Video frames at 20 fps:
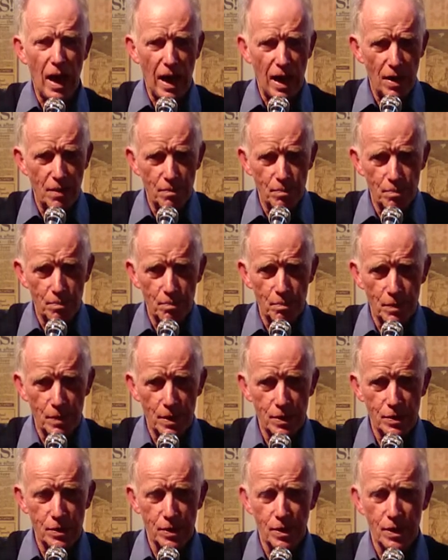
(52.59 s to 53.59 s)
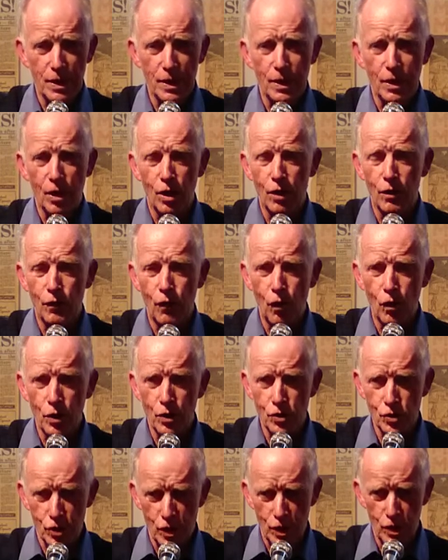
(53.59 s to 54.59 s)
Admittedly, her
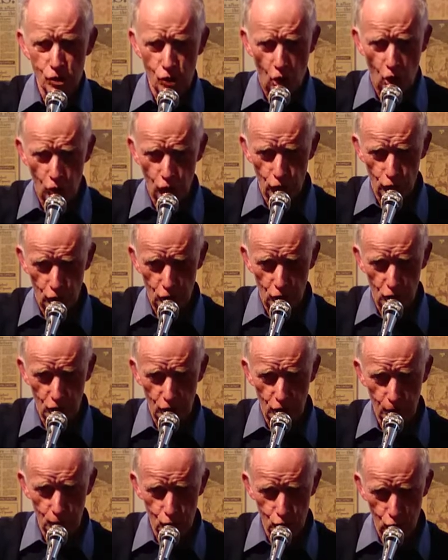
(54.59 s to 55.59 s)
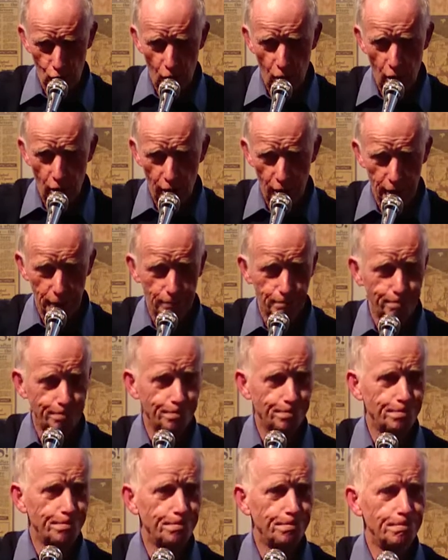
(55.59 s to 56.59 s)
voice is on the deep side
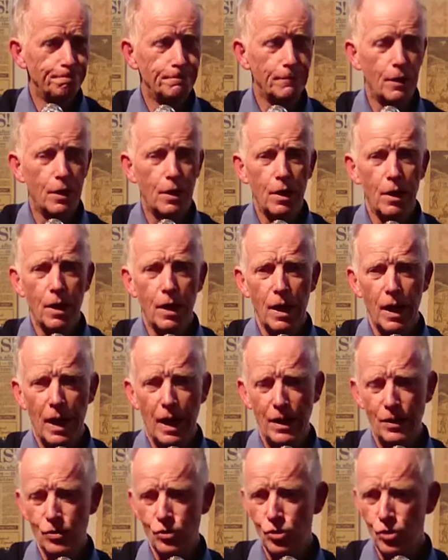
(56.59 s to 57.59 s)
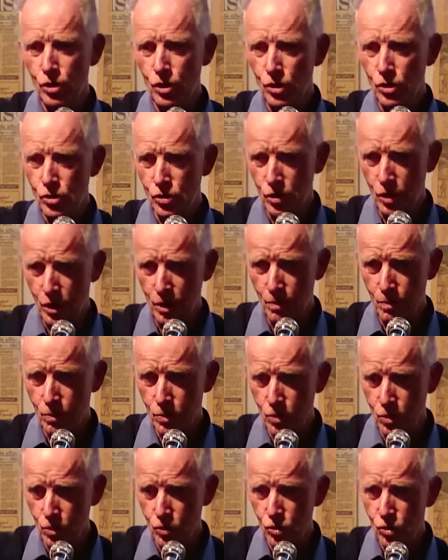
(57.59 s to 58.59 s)
and she
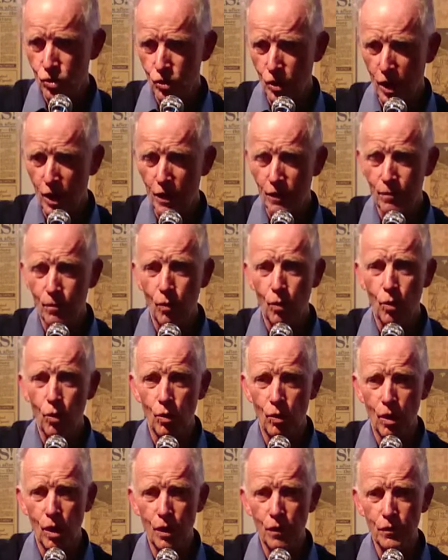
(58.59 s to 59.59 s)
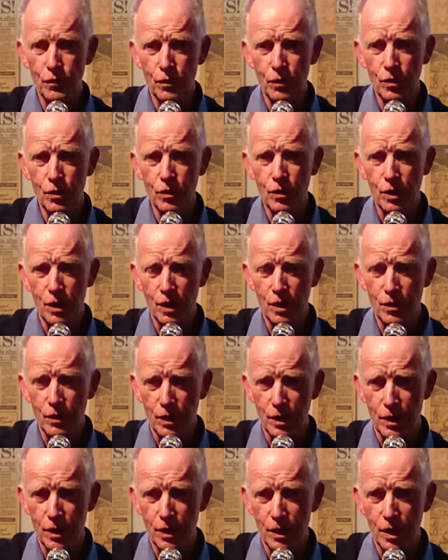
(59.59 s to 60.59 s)
seems to shake more often
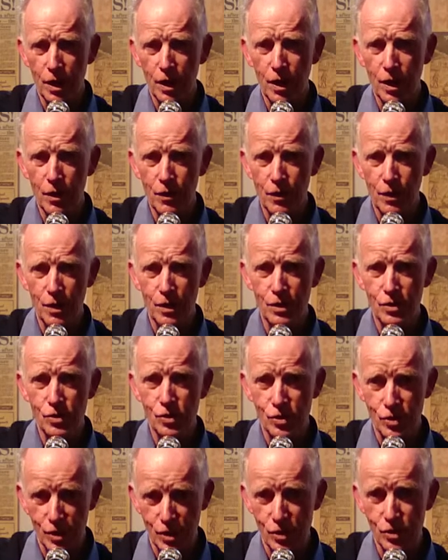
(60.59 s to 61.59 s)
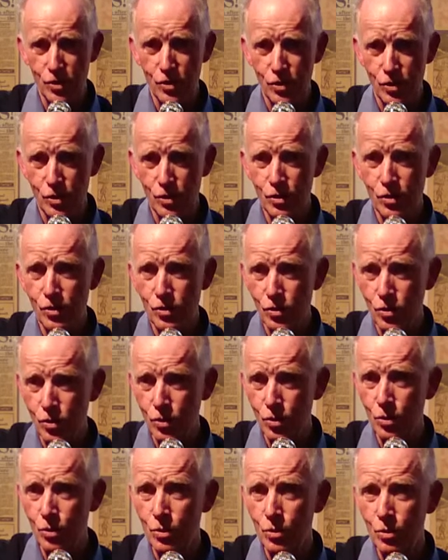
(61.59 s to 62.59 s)
than the other sisters
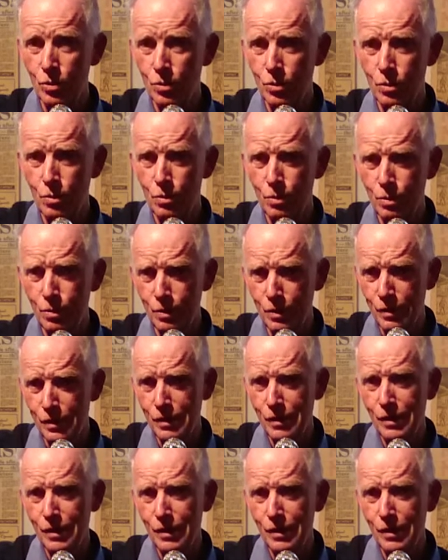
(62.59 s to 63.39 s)
do.